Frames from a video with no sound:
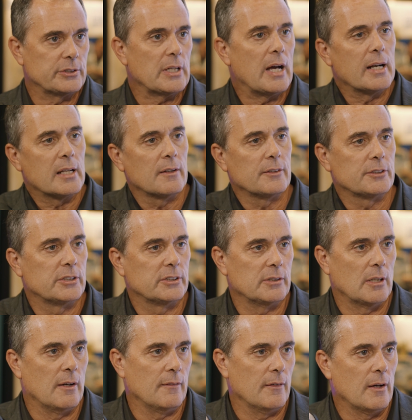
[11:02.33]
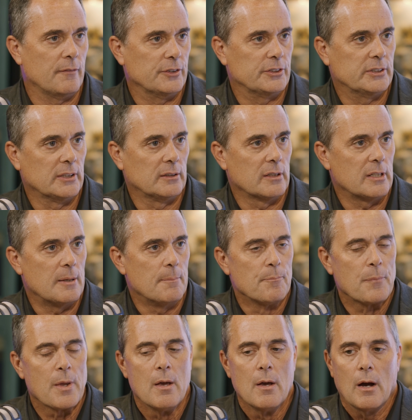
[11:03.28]
designing a, a, a facility.
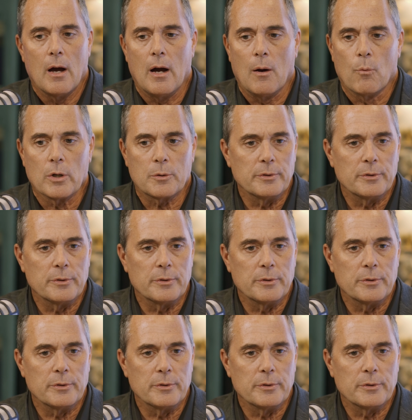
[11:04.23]
I uh,